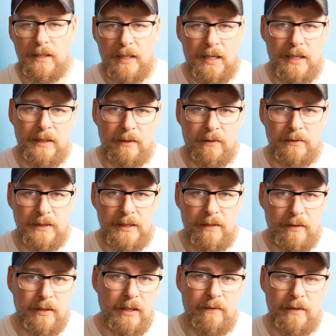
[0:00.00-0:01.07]
and I'll
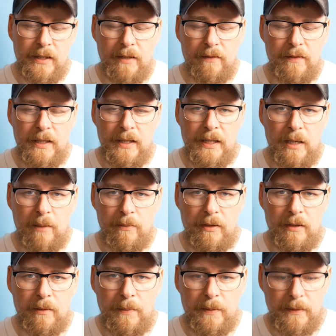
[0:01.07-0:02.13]
never ever give that camera
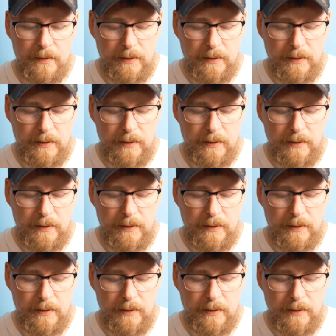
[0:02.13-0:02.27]
up.